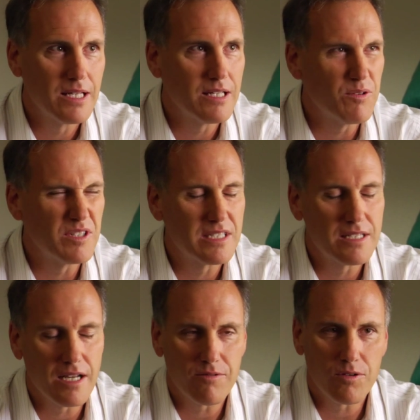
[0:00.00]
It was
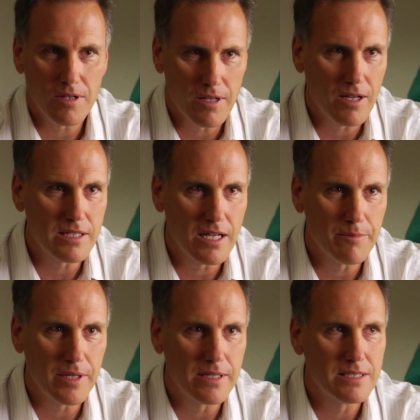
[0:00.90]
stuck for a long
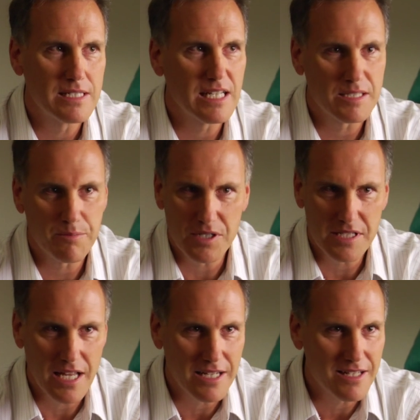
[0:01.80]
time at
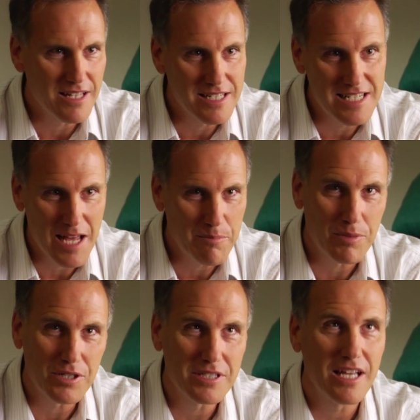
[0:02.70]
6%, then
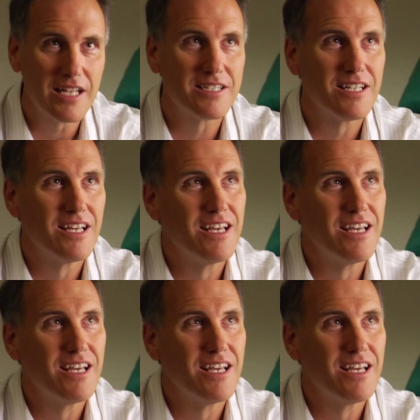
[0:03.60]
10%.